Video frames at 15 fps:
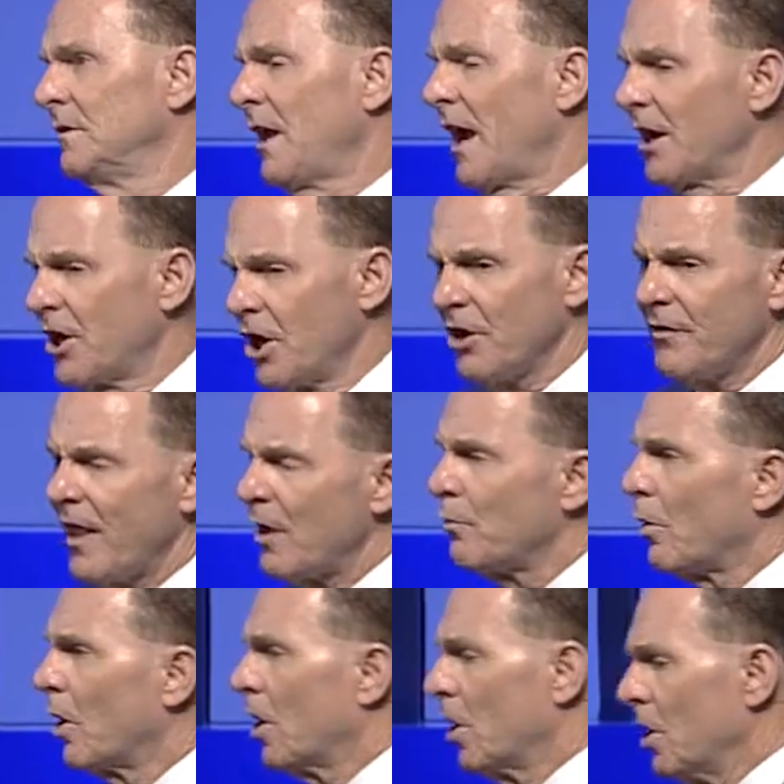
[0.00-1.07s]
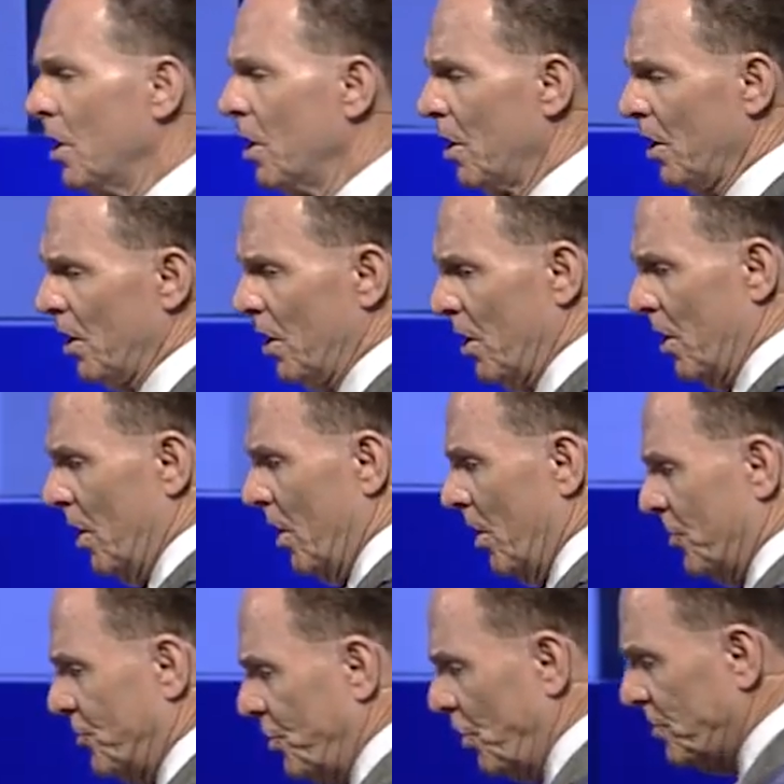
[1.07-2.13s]
Now, here they were,
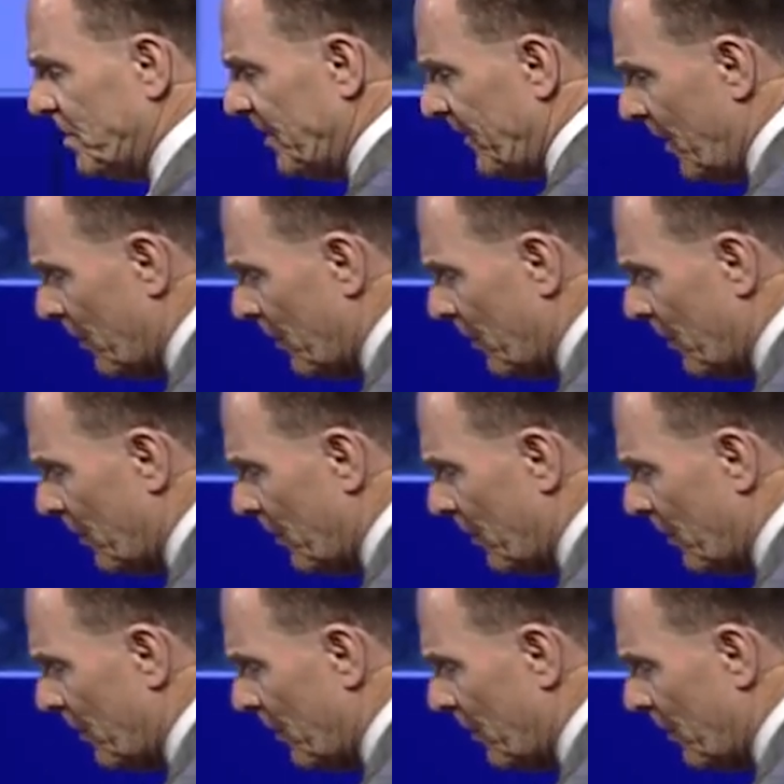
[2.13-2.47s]
choosing